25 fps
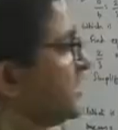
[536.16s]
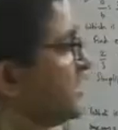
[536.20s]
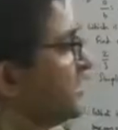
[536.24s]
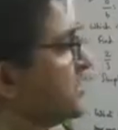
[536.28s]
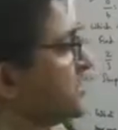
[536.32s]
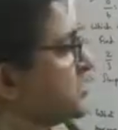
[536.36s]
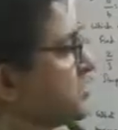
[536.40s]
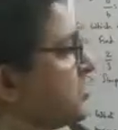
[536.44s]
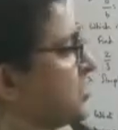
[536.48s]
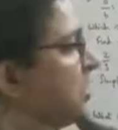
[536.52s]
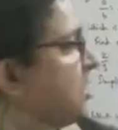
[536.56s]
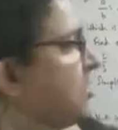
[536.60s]

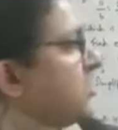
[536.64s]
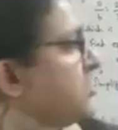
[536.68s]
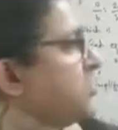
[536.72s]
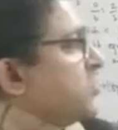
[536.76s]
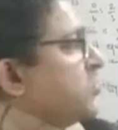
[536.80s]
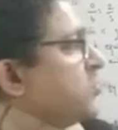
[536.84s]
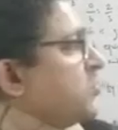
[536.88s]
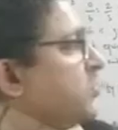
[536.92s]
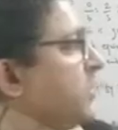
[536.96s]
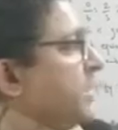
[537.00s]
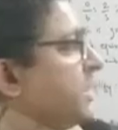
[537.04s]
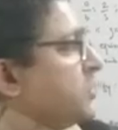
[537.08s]
So now you do
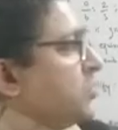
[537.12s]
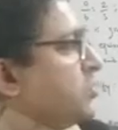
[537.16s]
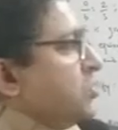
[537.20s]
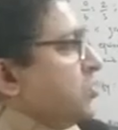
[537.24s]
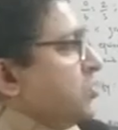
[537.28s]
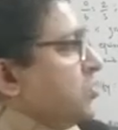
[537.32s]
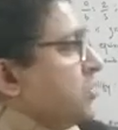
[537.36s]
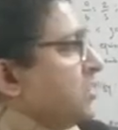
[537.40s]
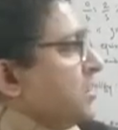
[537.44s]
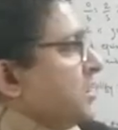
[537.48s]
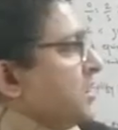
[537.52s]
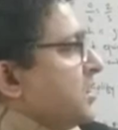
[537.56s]
by 2,
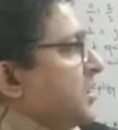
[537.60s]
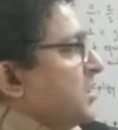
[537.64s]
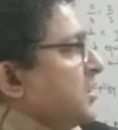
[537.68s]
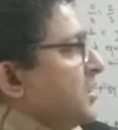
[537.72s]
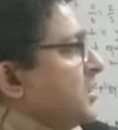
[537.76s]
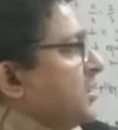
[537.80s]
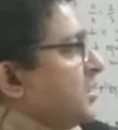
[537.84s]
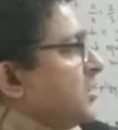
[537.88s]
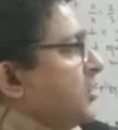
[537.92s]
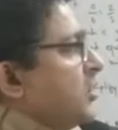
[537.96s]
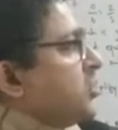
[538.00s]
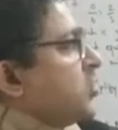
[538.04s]

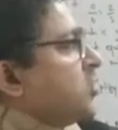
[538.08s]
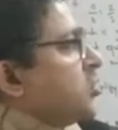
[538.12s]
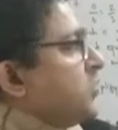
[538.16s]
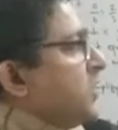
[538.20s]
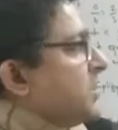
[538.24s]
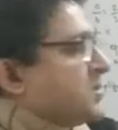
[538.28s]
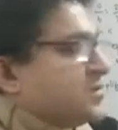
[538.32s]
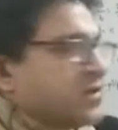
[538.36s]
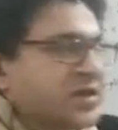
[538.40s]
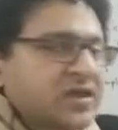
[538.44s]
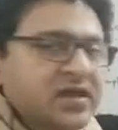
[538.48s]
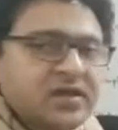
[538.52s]
now you do by
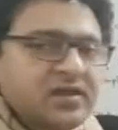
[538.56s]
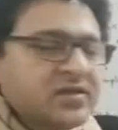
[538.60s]
3,